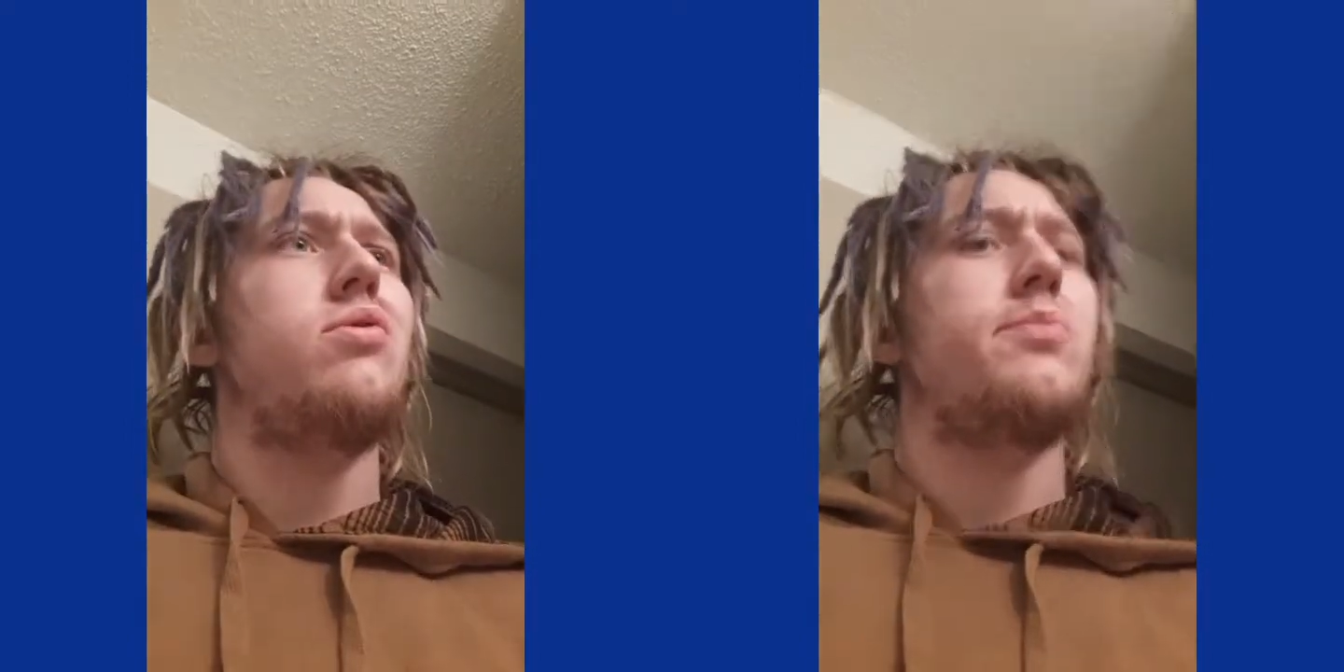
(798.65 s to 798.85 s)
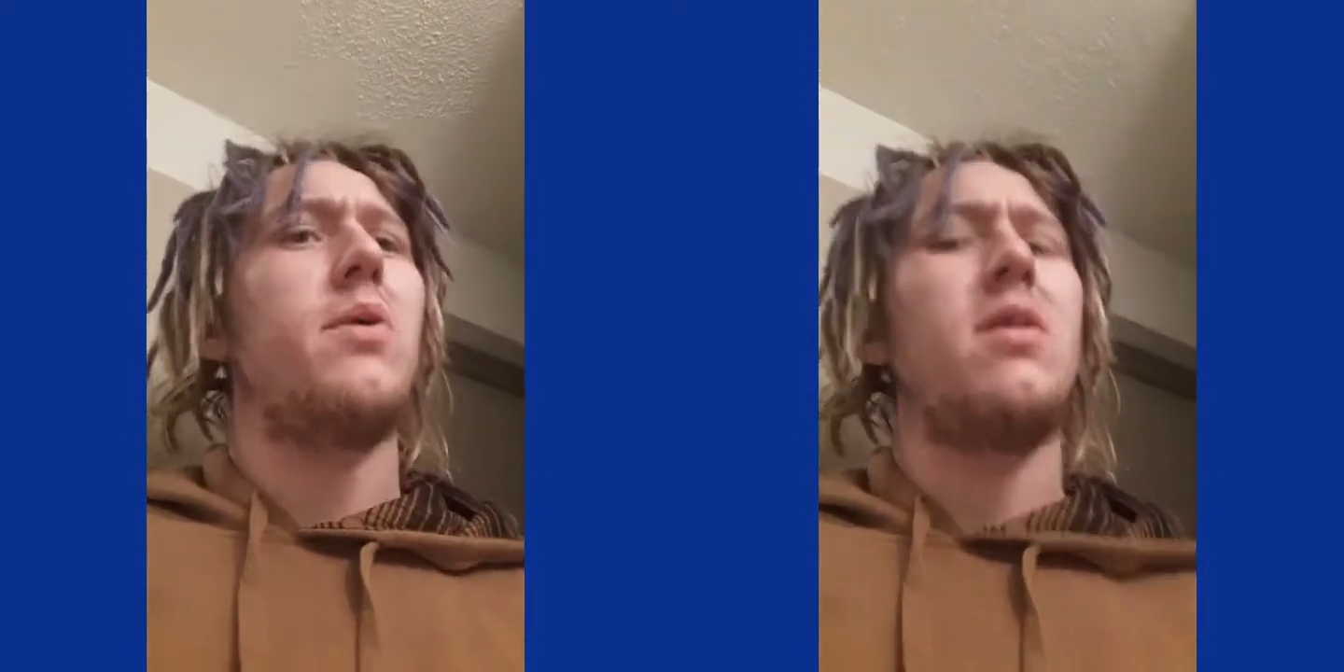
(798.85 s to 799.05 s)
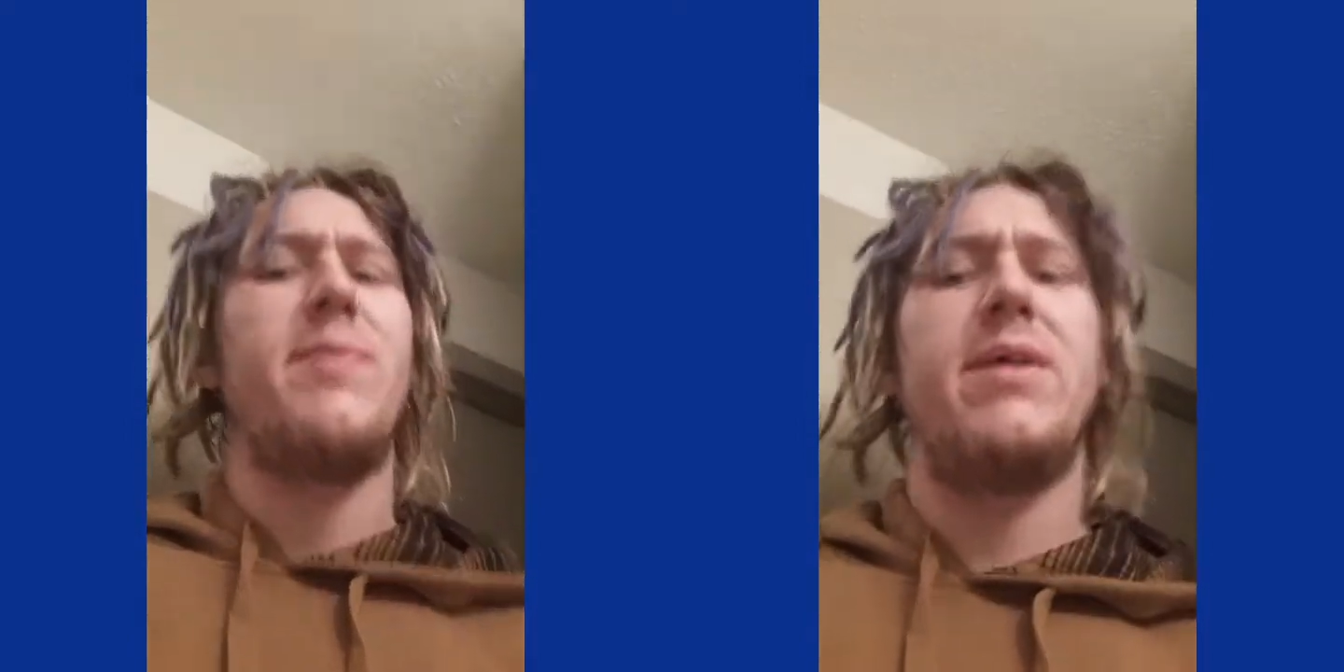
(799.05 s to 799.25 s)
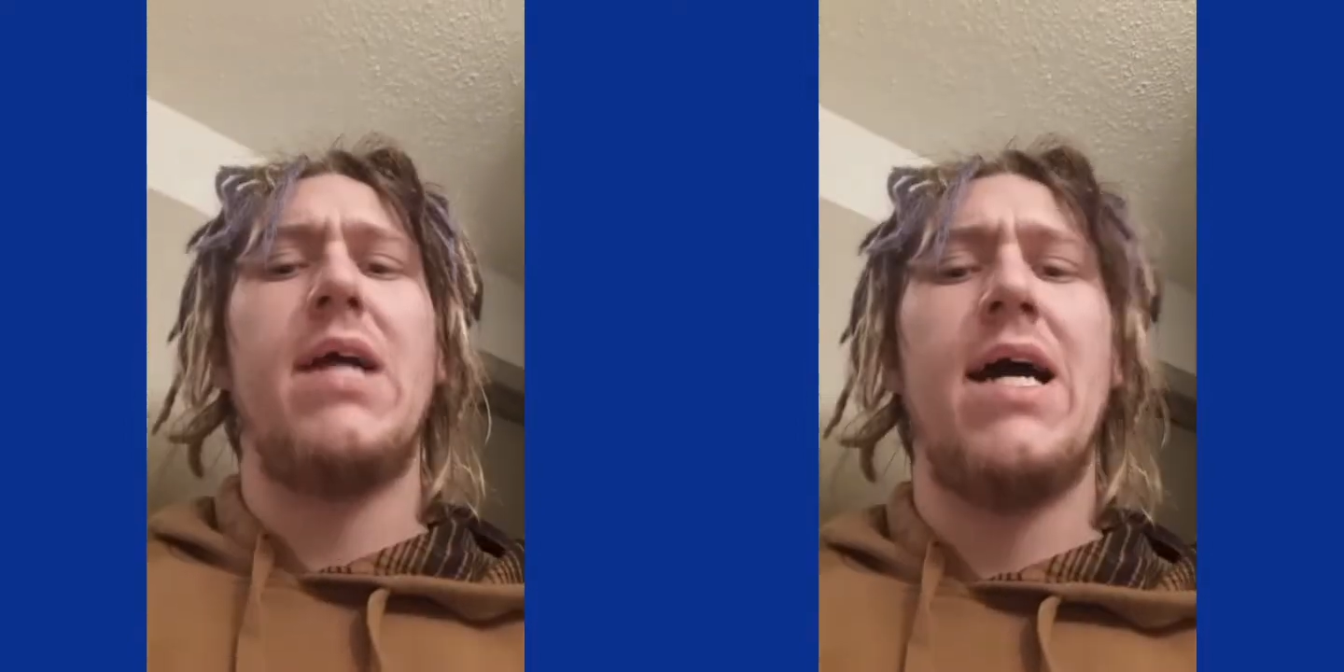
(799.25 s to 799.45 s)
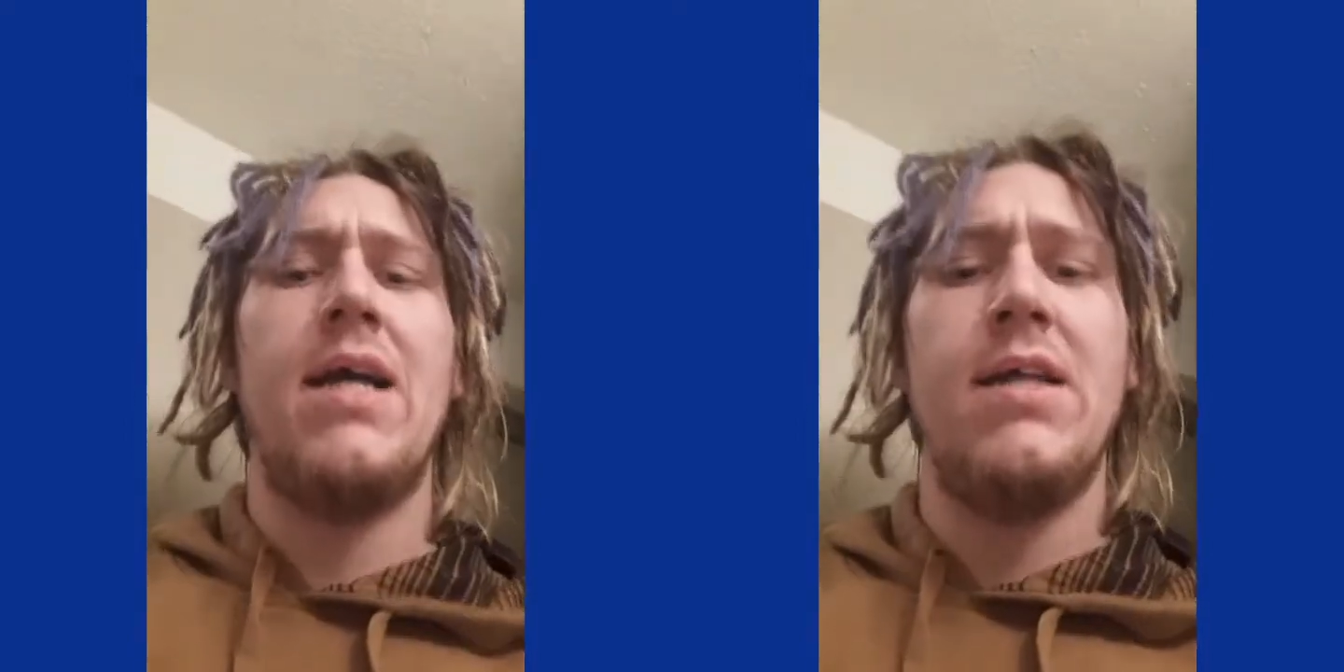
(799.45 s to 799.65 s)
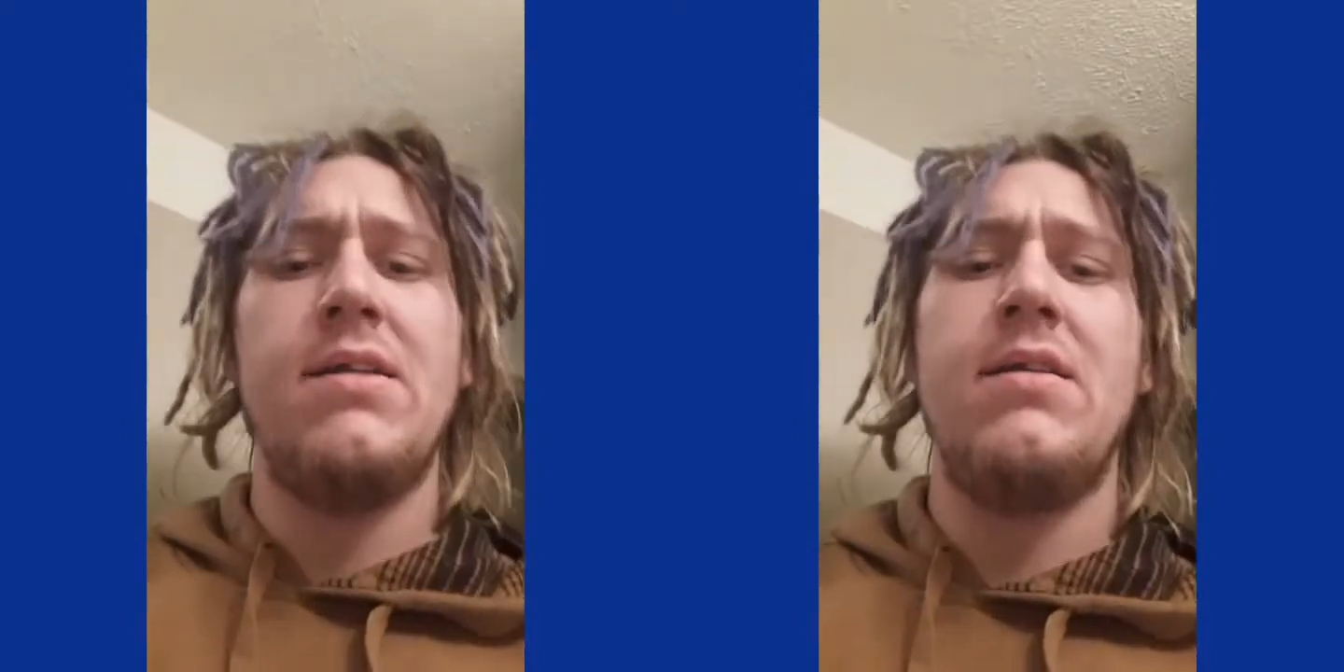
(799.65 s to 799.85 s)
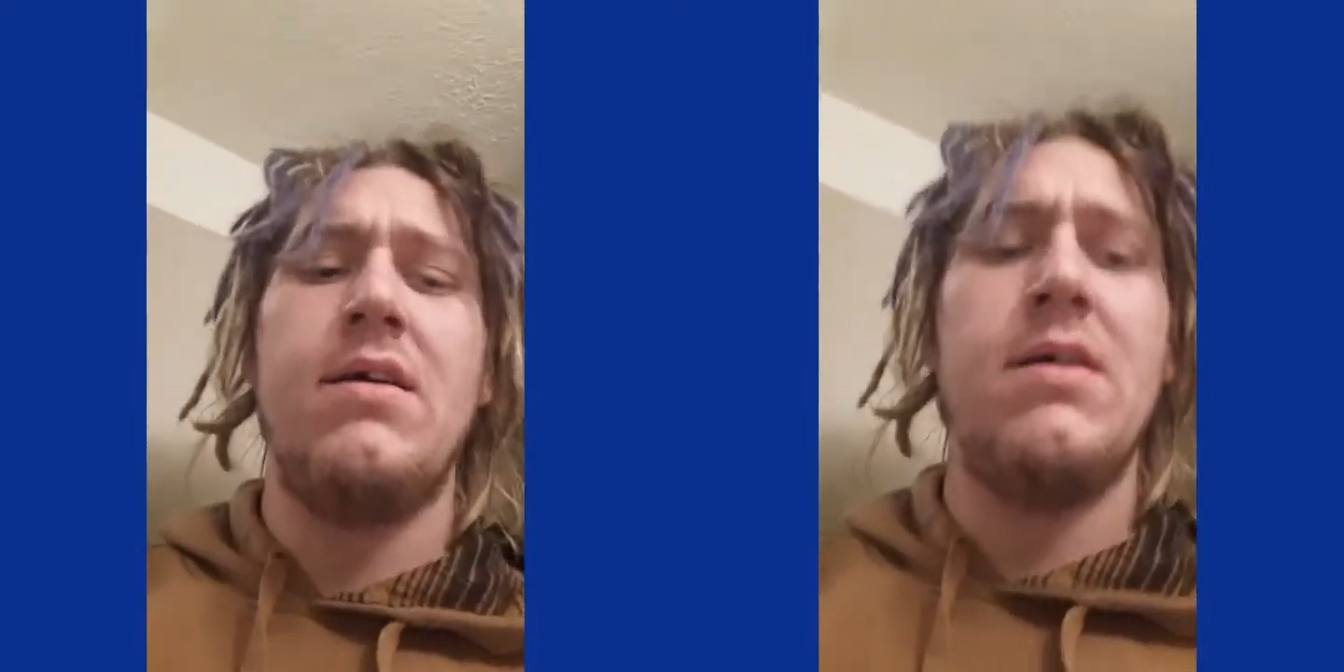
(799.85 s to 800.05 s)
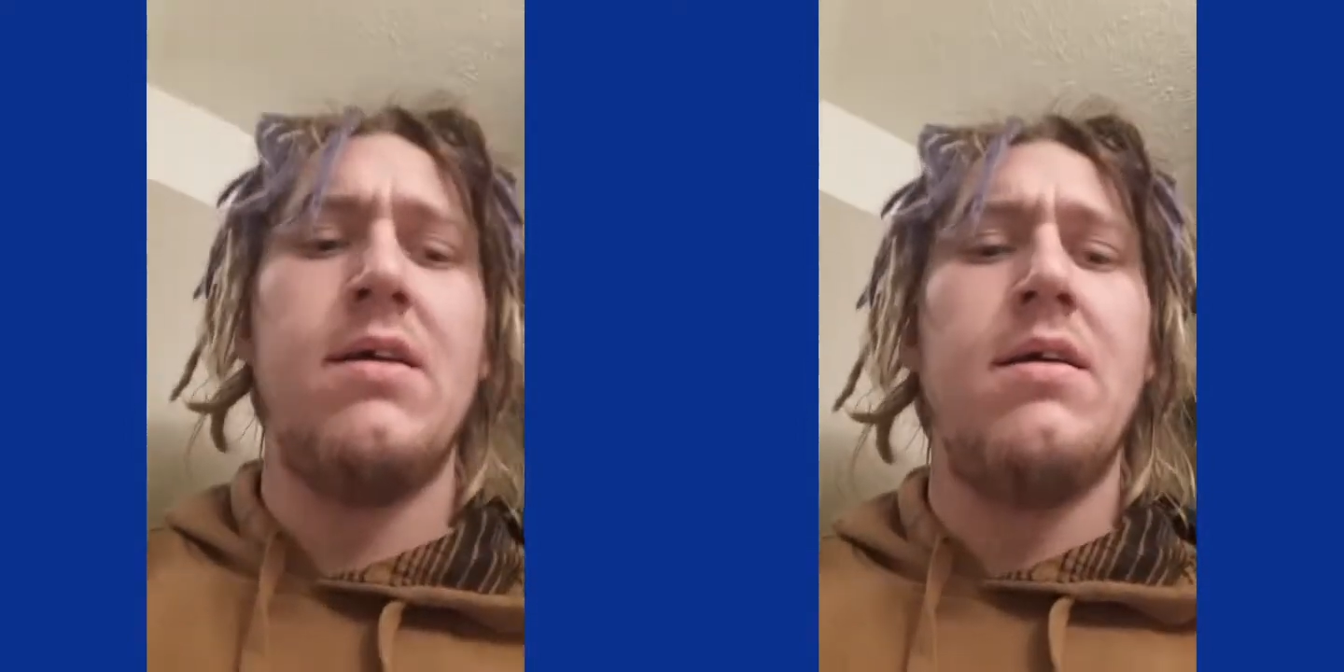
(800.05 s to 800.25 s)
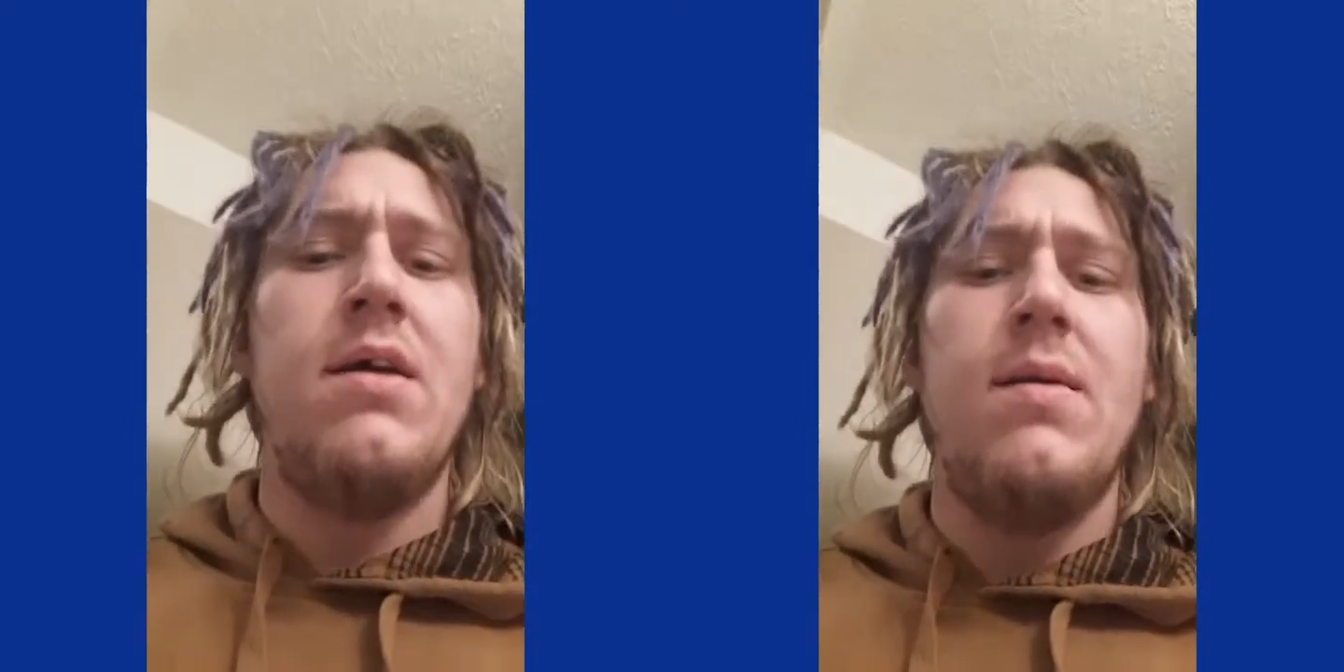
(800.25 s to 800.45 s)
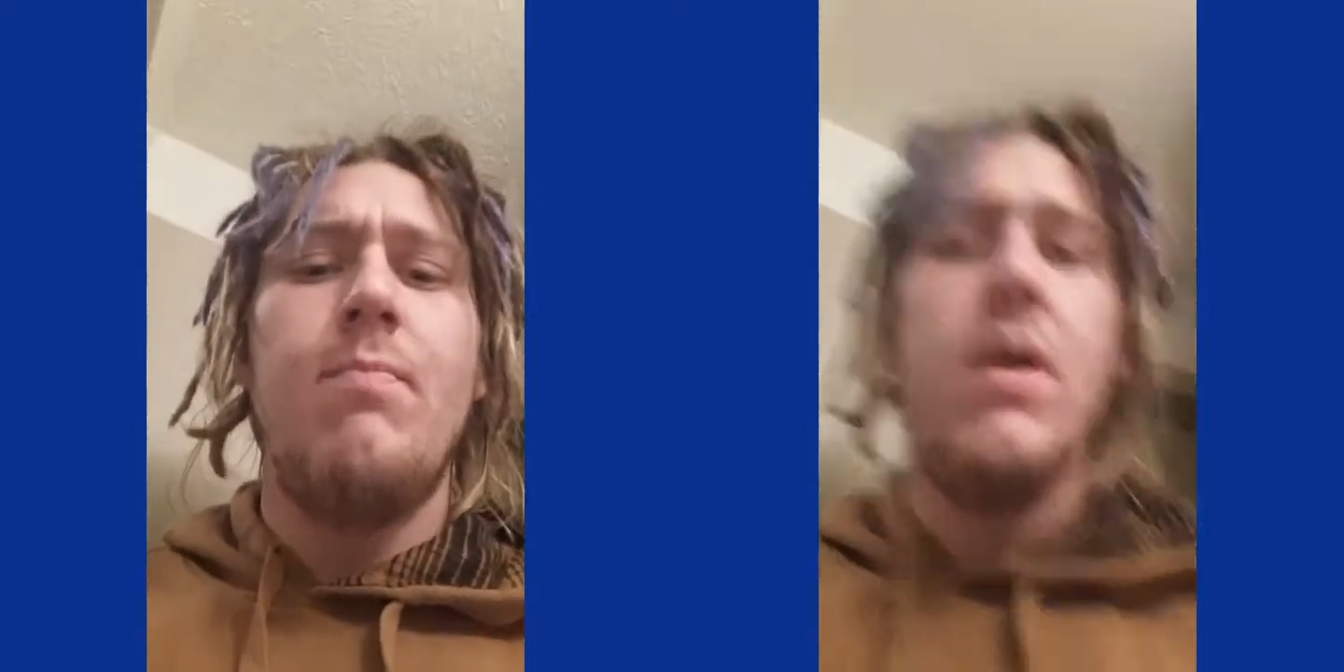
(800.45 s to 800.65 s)
Probably be dyeing
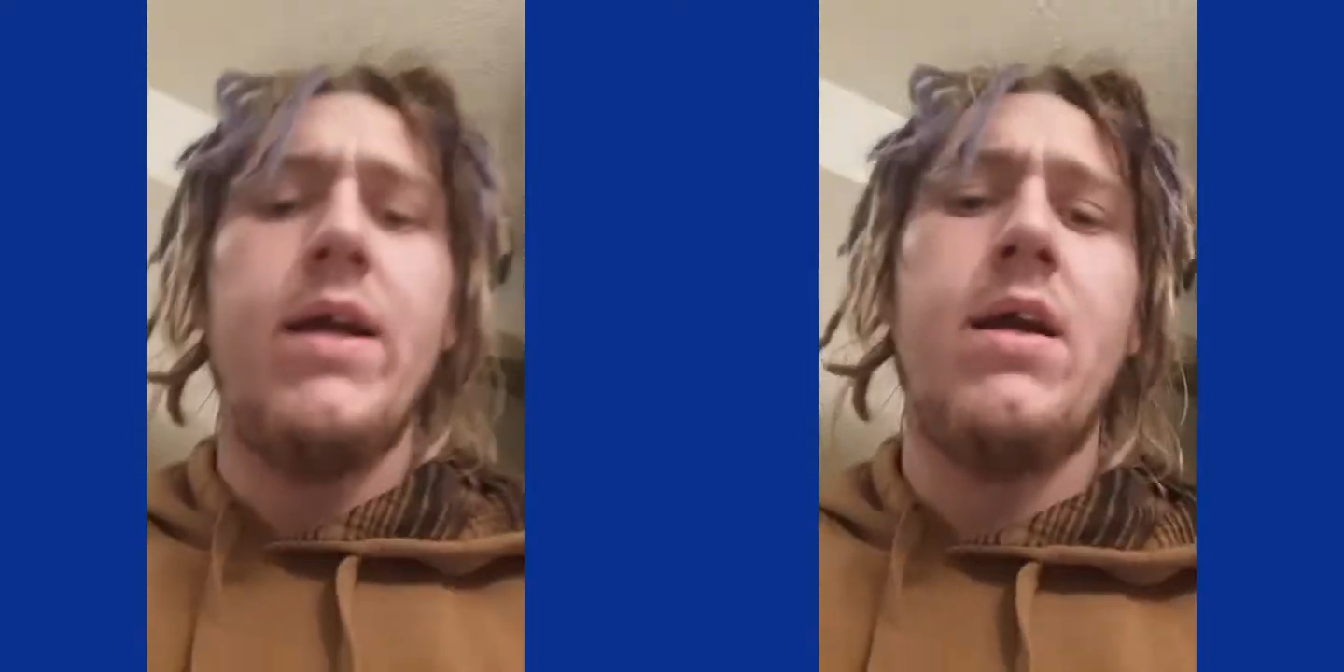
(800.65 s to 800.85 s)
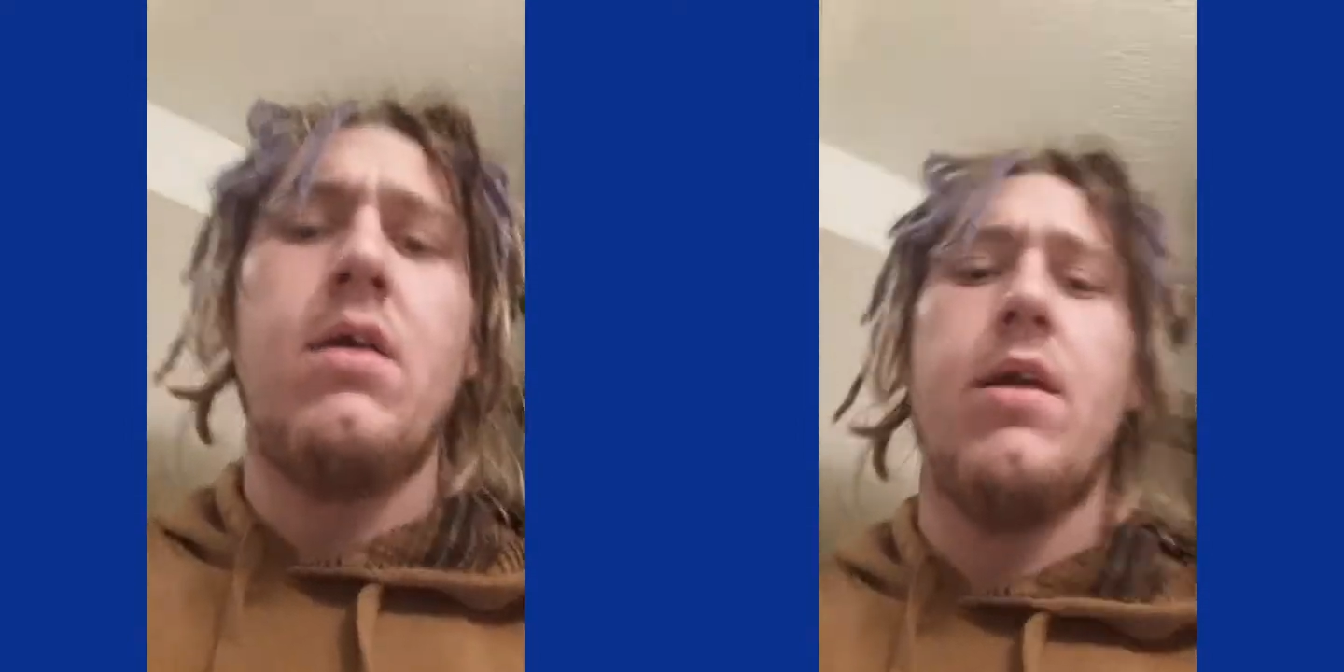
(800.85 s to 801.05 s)
my hair